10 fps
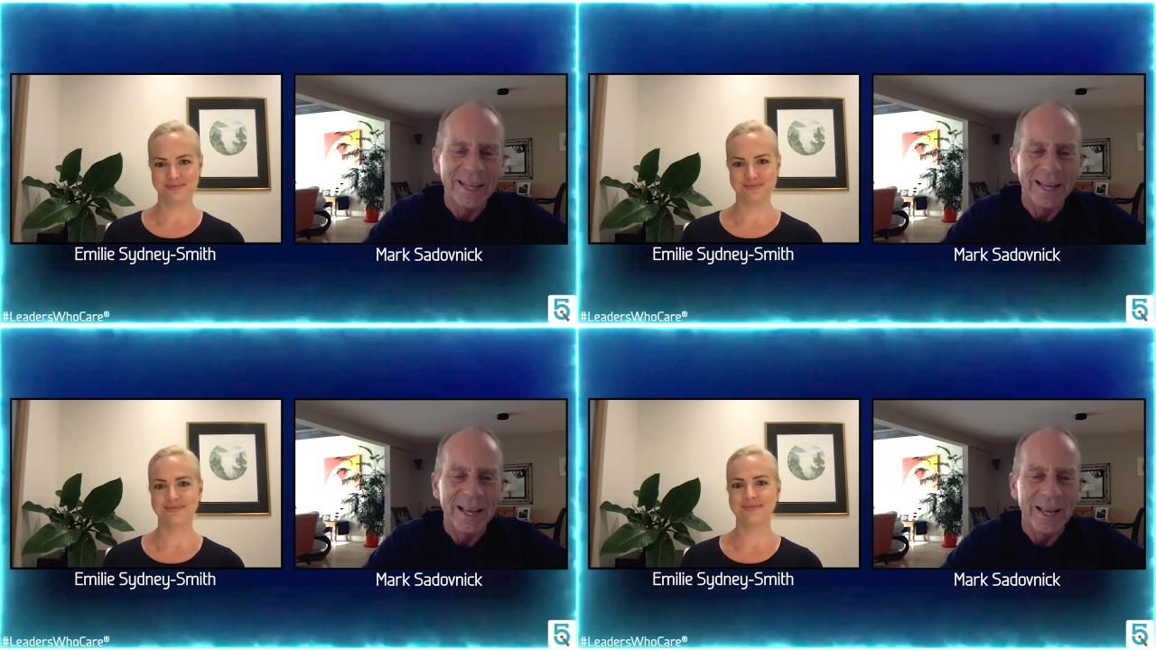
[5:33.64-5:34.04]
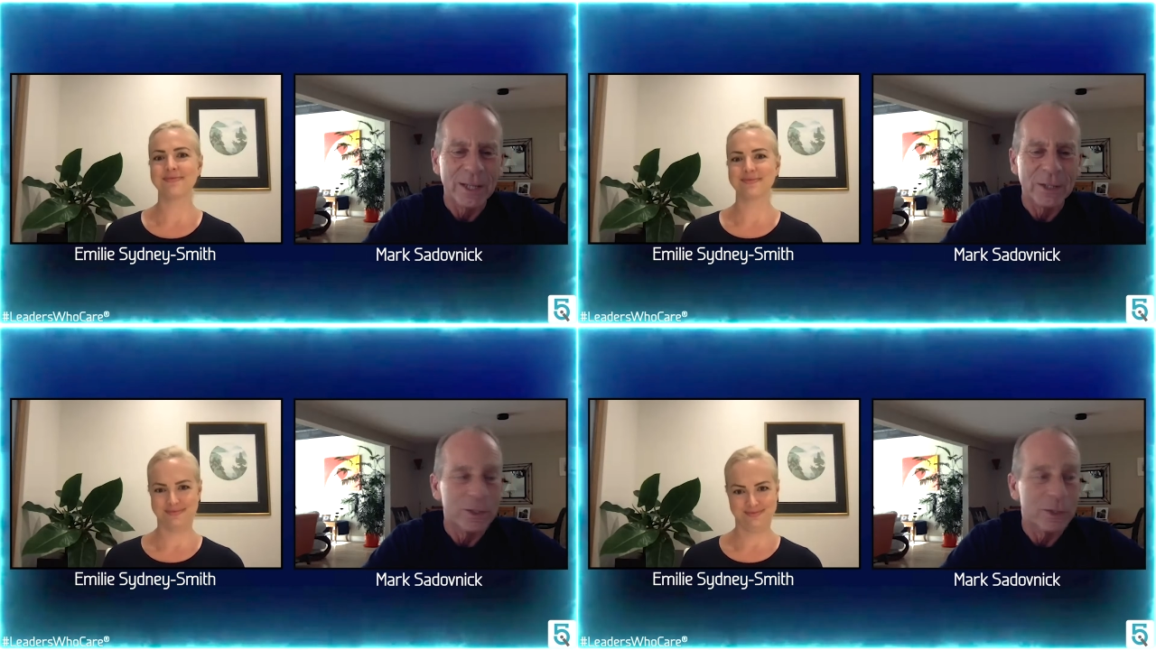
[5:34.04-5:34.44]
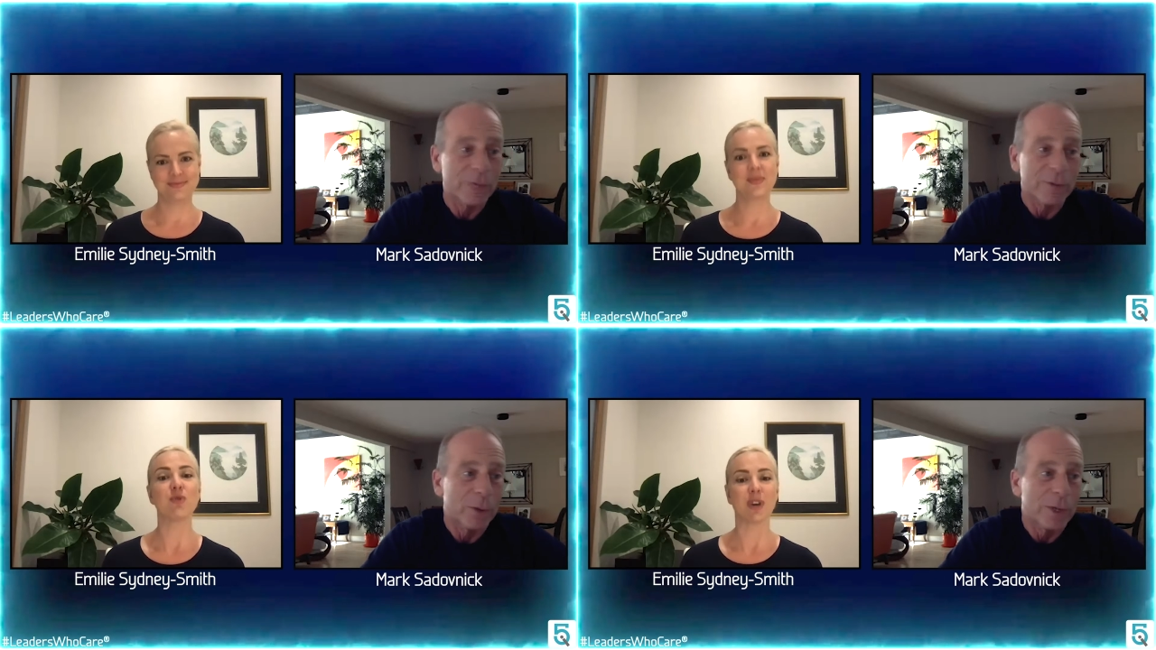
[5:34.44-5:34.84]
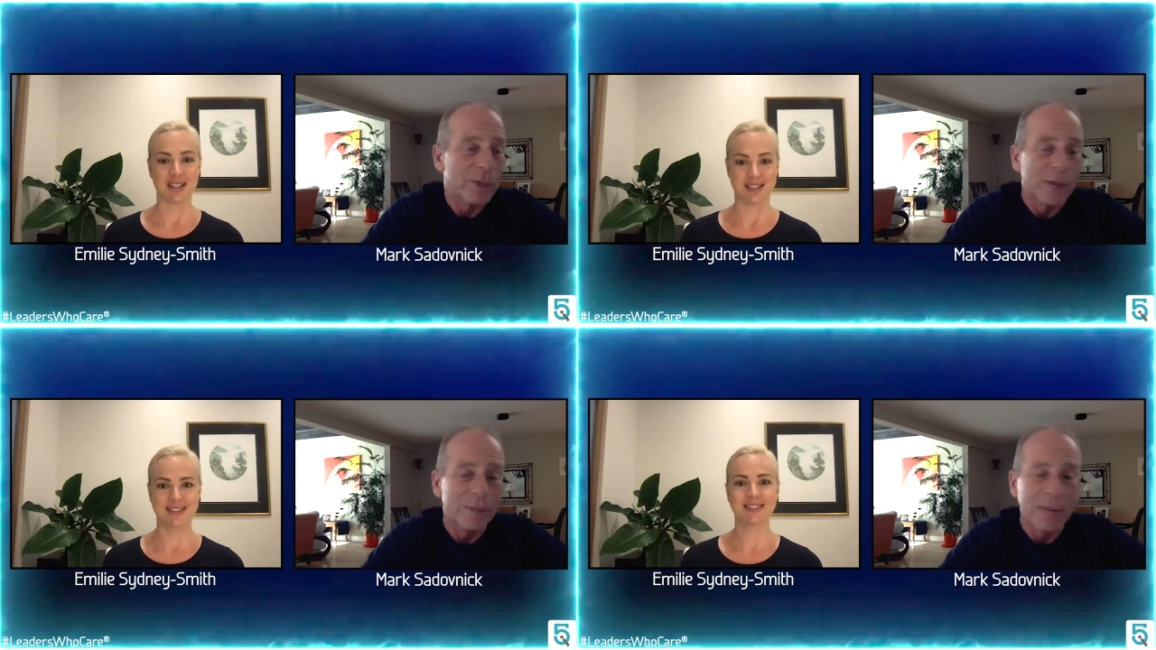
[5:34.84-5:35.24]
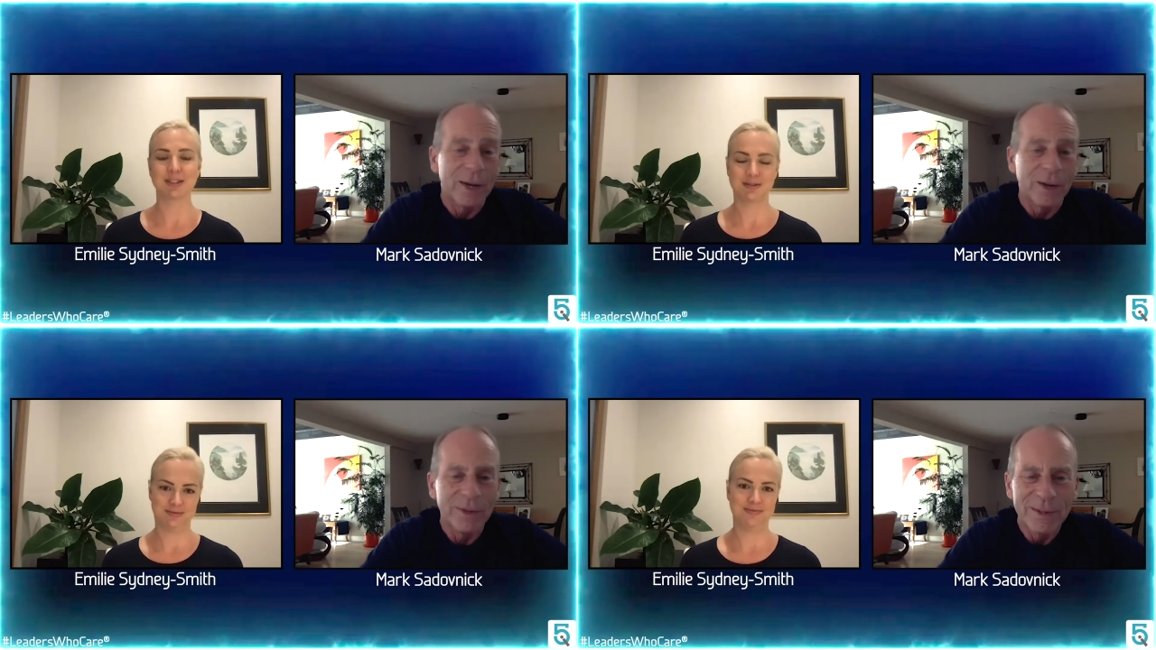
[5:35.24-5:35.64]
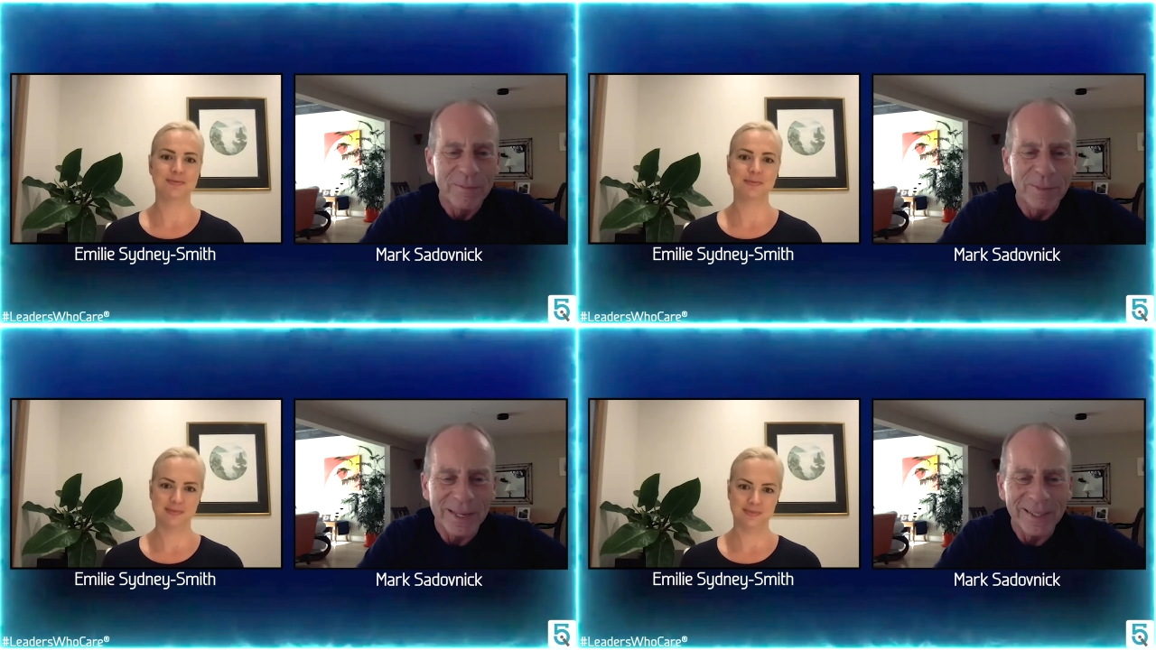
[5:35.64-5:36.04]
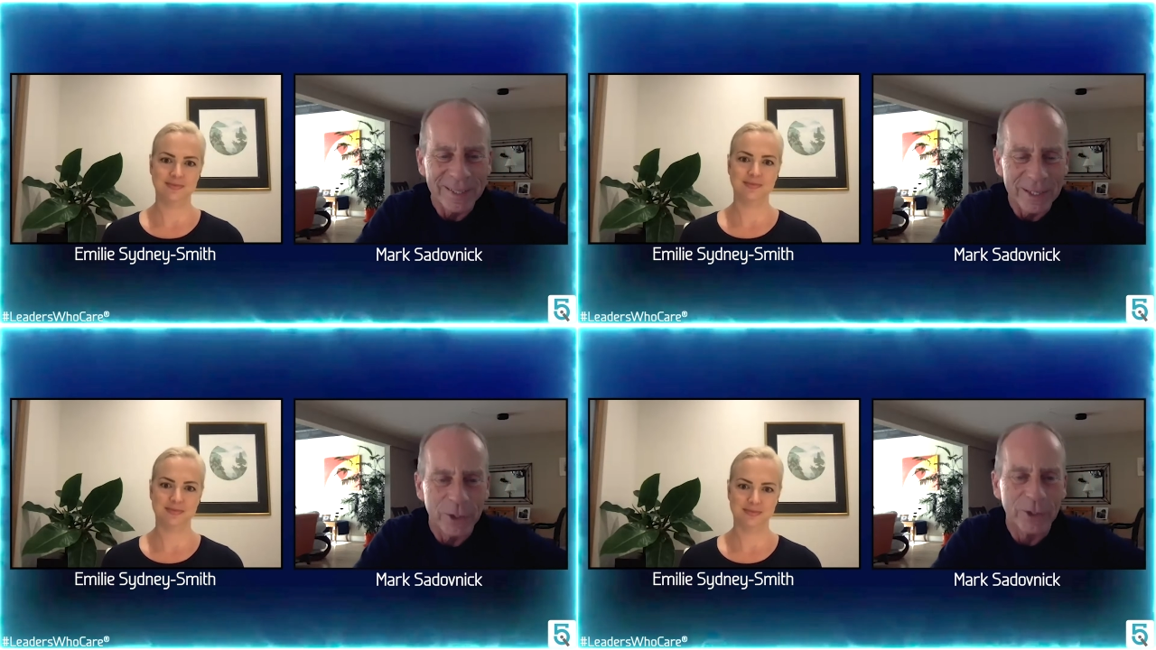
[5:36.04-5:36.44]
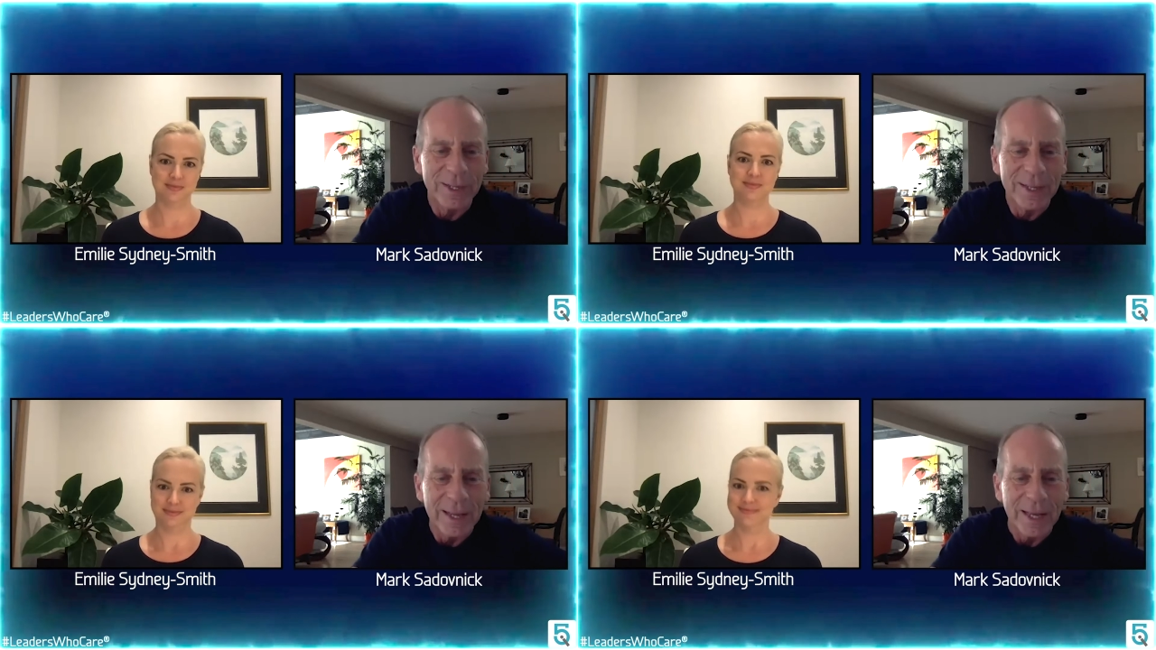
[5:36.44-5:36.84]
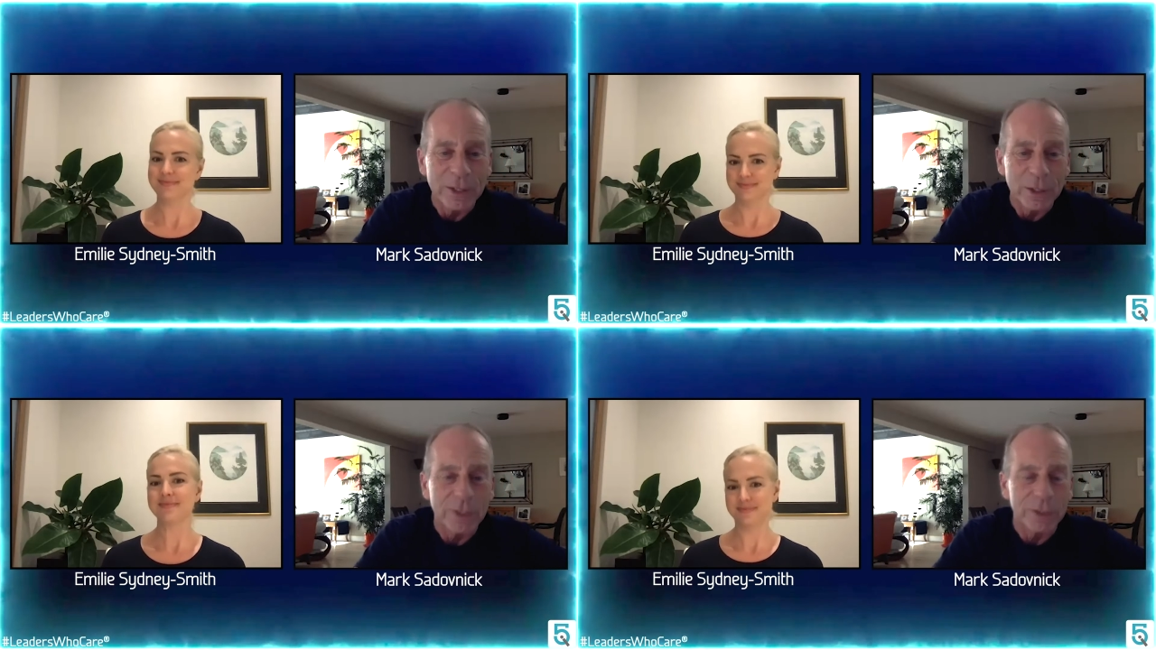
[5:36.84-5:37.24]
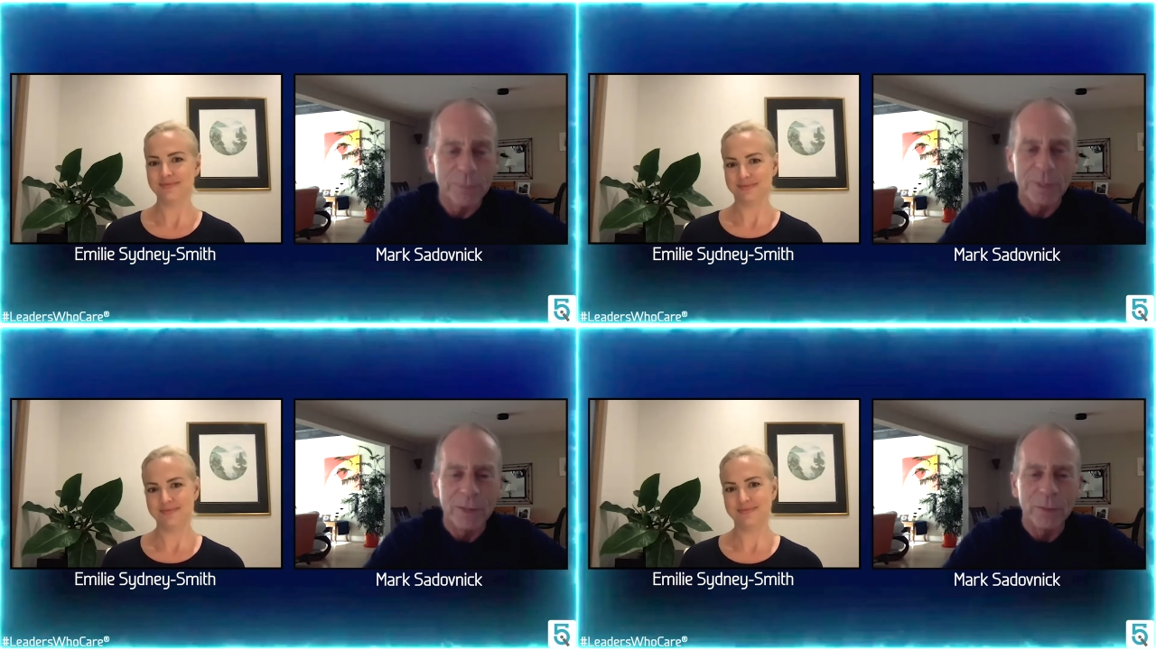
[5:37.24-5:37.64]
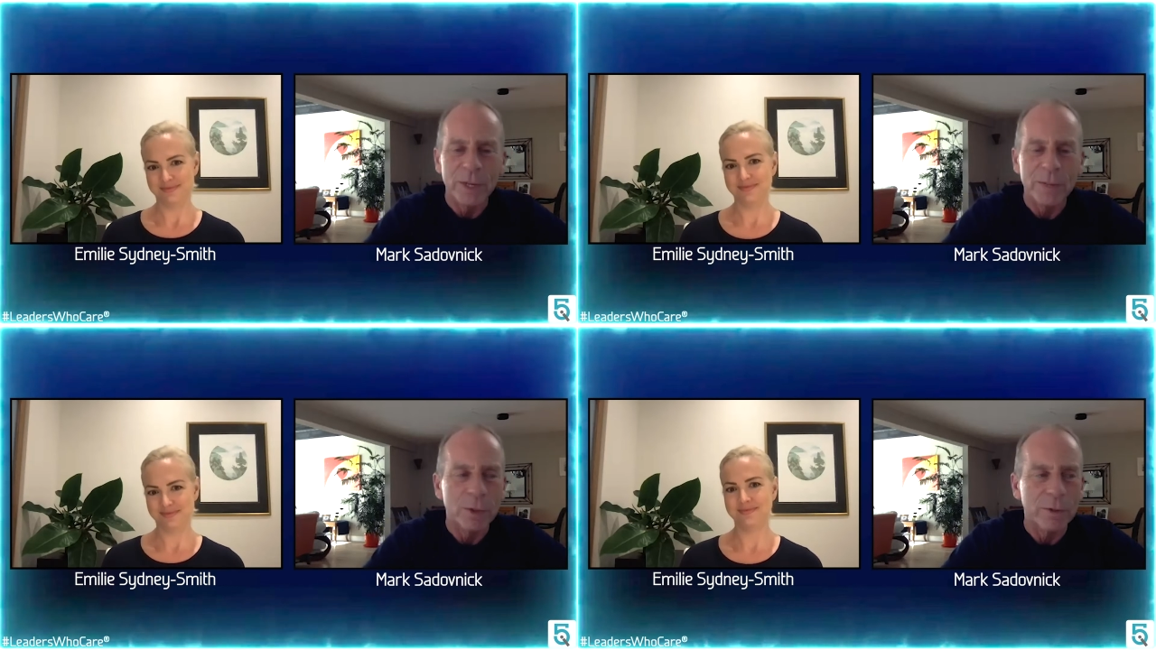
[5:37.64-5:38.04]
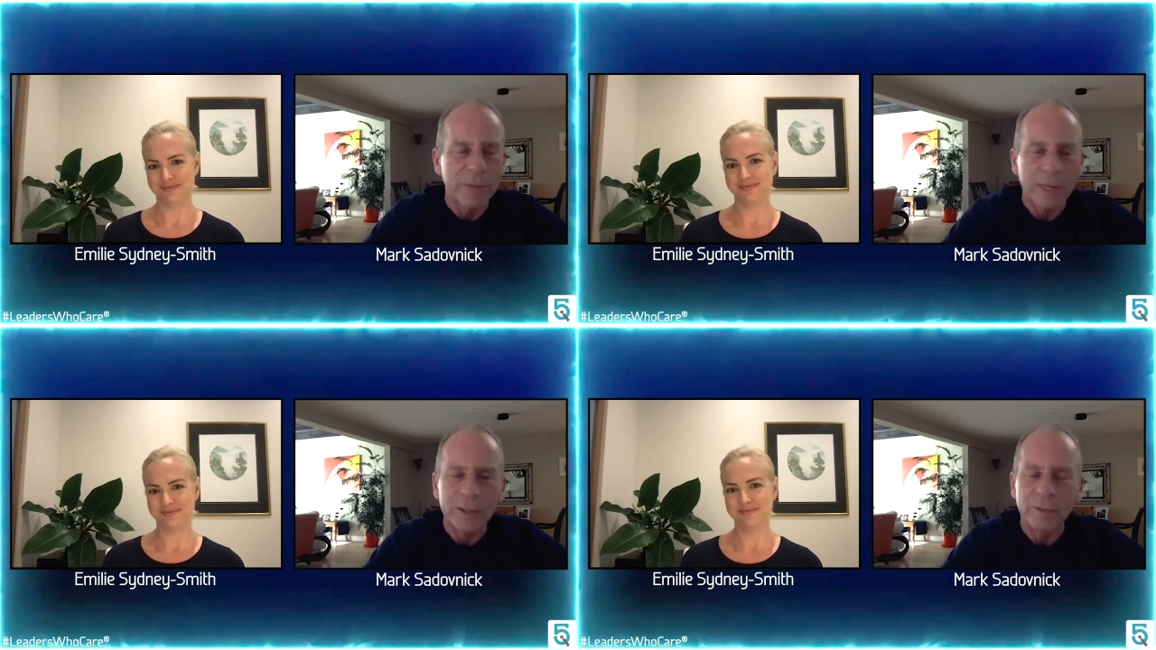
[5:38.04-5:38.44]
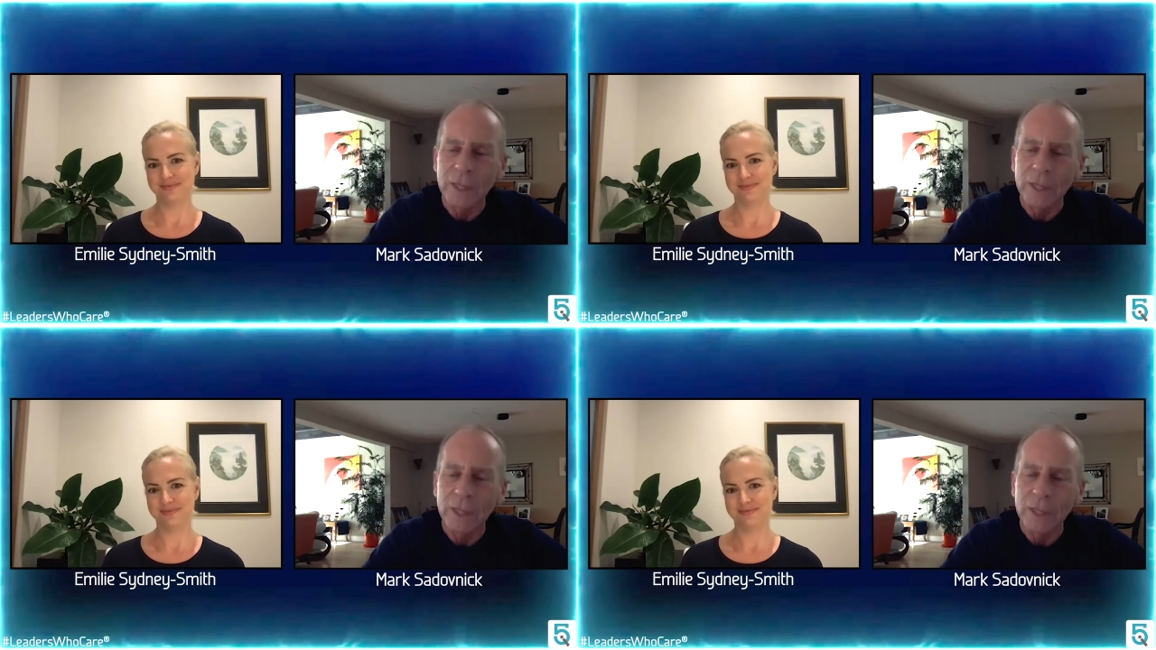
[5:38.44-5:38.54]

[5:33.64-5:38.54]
Speaker 1: And he's having a great time now being a leader and he's, he's being way more effective.